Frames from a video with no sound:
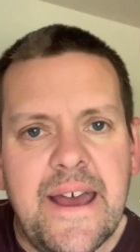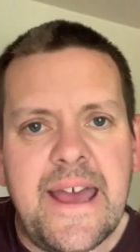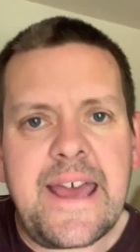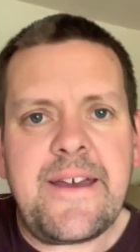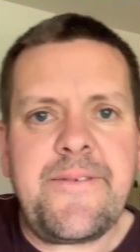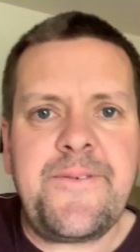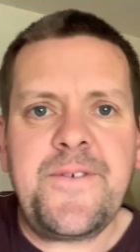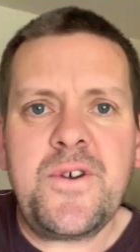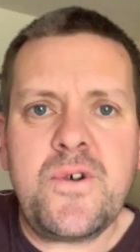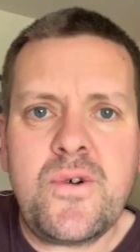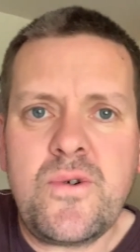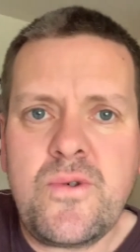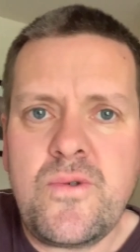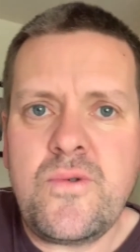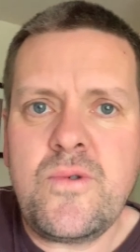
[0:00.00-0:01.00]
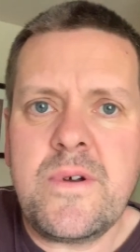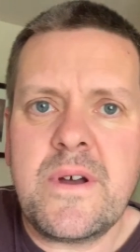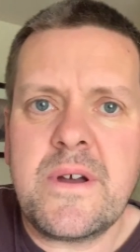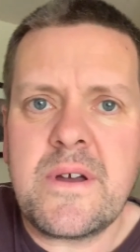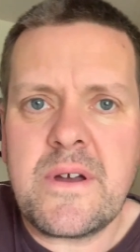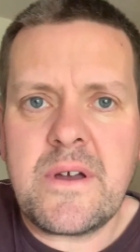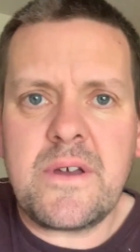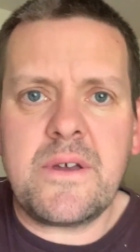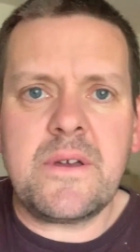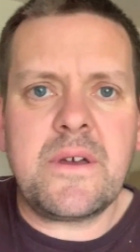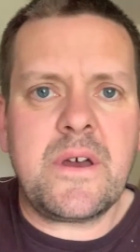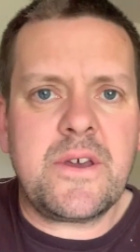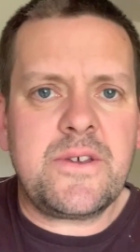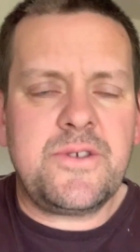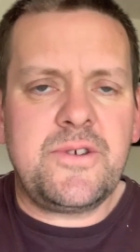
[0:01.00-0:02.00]
If you
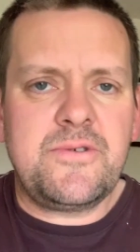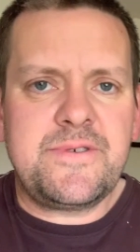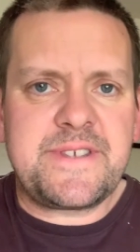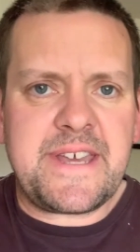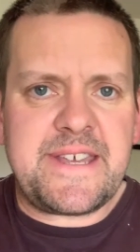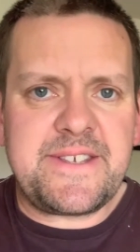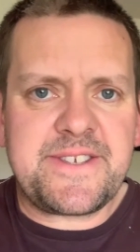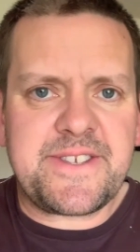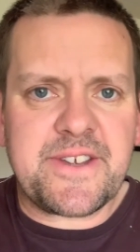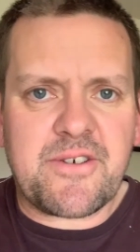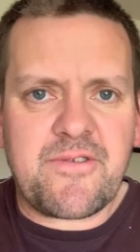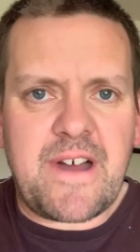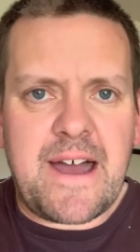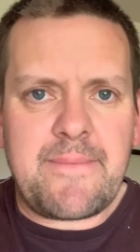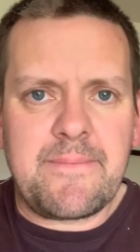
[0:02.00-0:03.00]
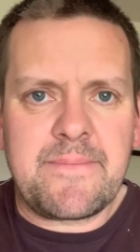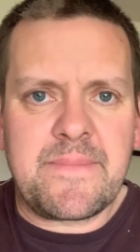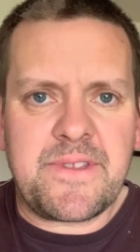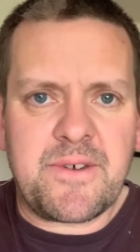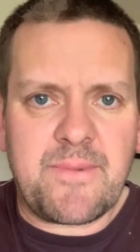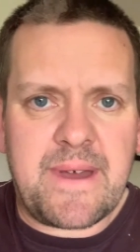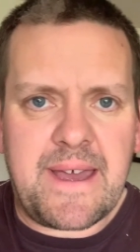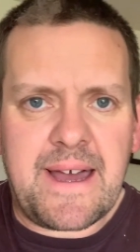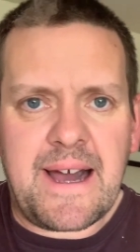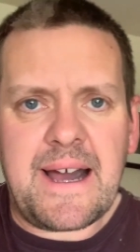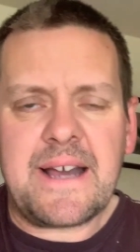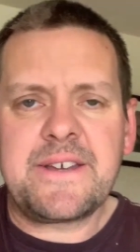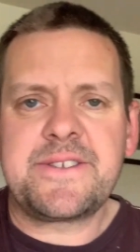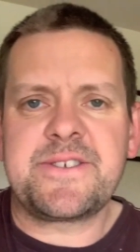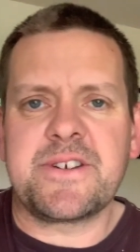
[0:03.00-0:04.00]
use Instagram the way
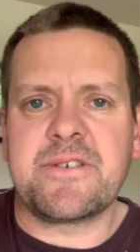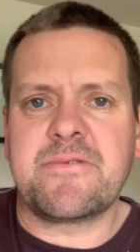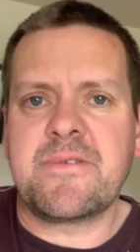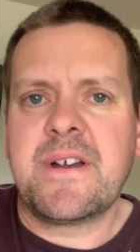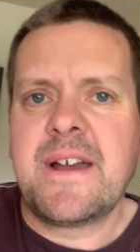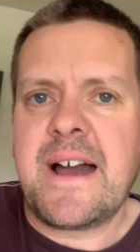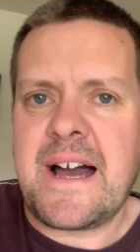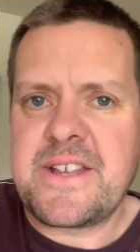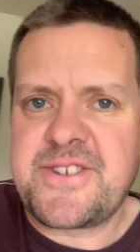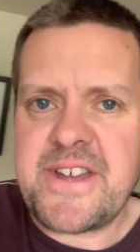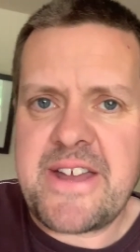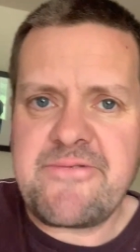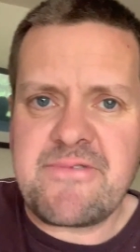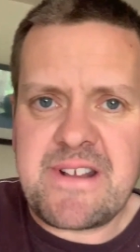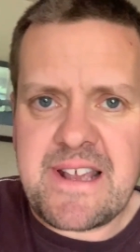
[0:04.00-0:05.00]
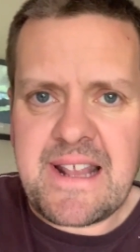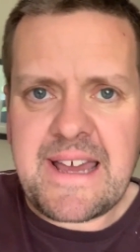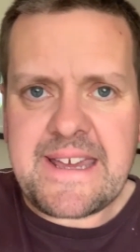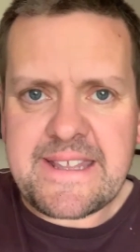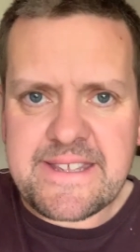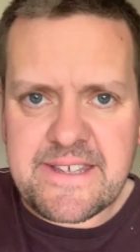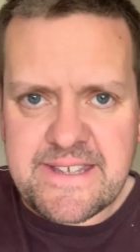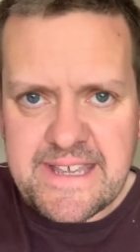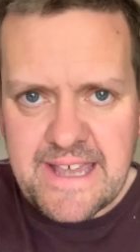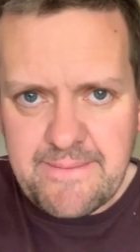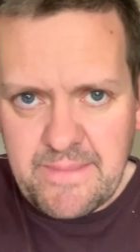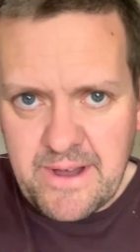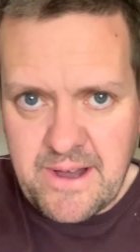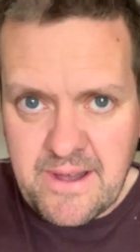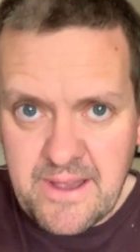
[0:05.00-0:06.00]
I do, I generally like to take
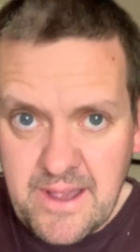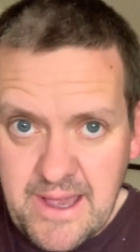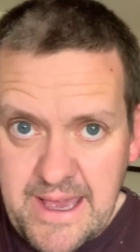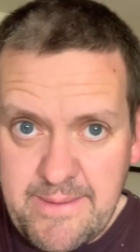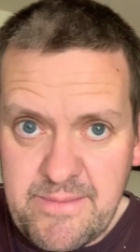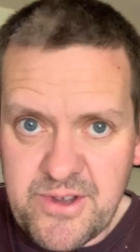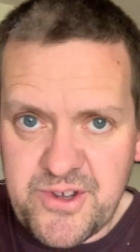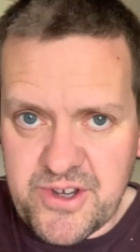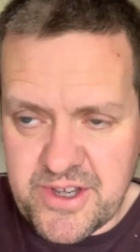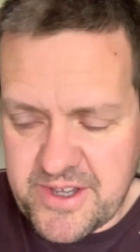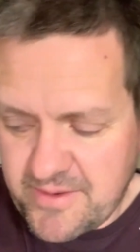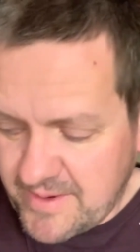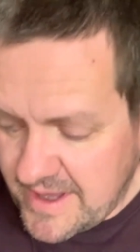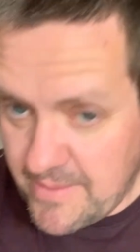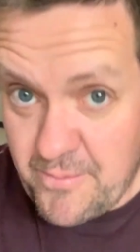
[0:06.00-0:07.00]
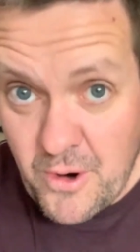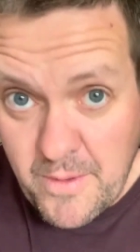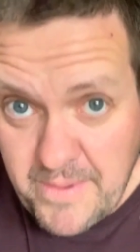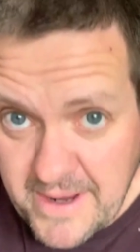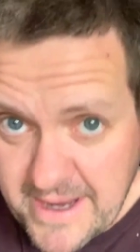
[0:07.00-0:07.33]
my images with a proper